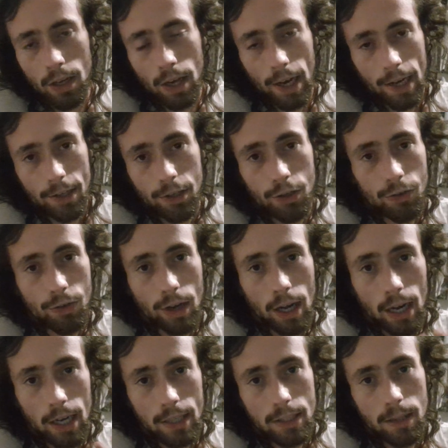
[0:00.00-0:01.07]
I
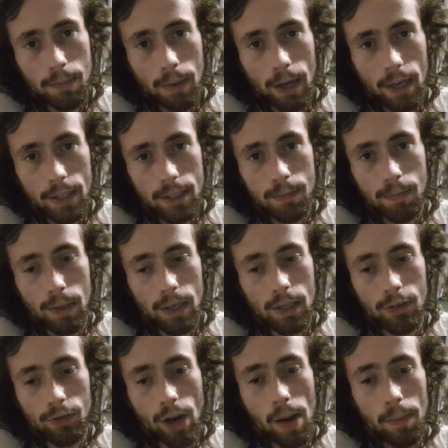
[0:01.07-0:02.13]
had to pass my
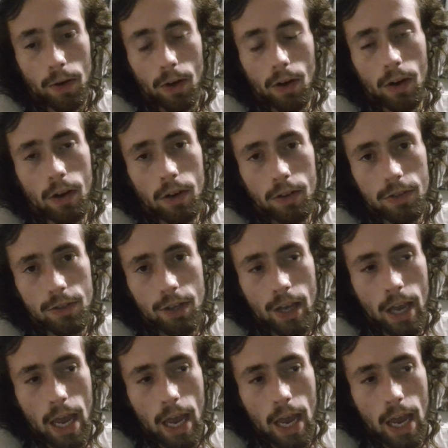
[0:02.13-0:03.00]
drama course.